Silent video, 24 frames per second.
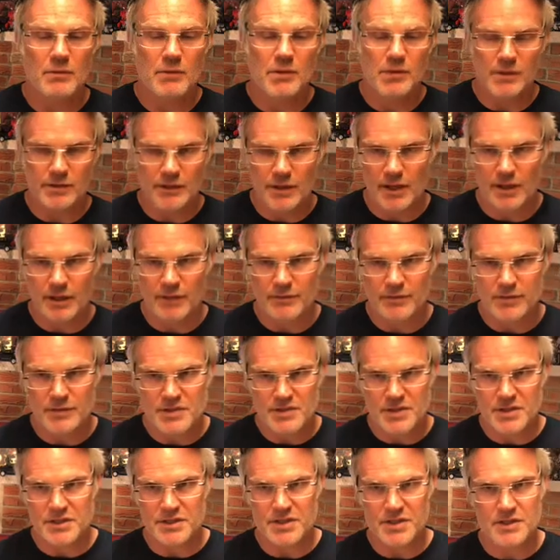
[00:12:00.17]
with a lot of
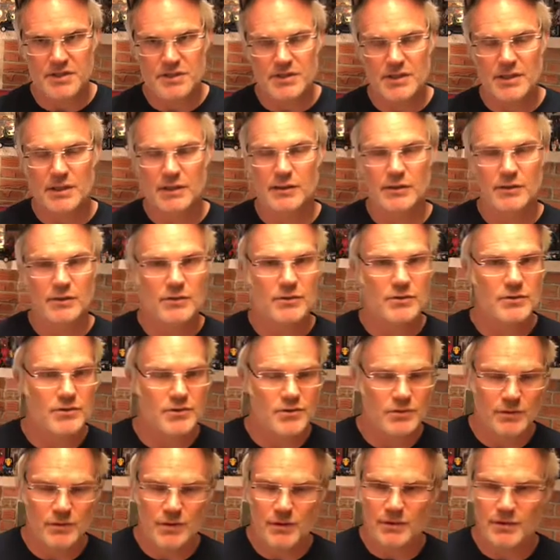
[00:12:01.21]
resistance. They lose
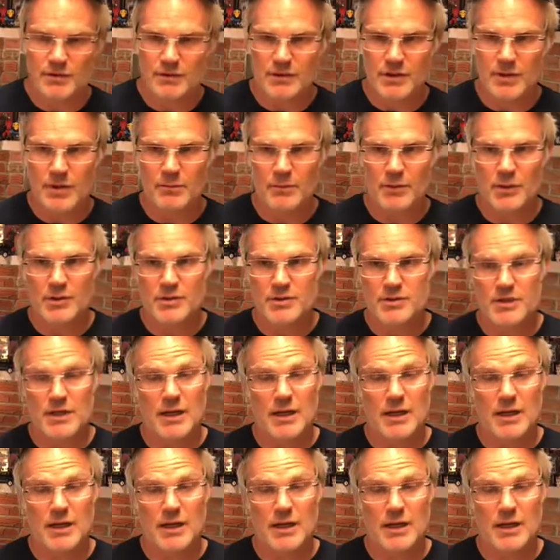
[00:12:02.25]
one of their numbers,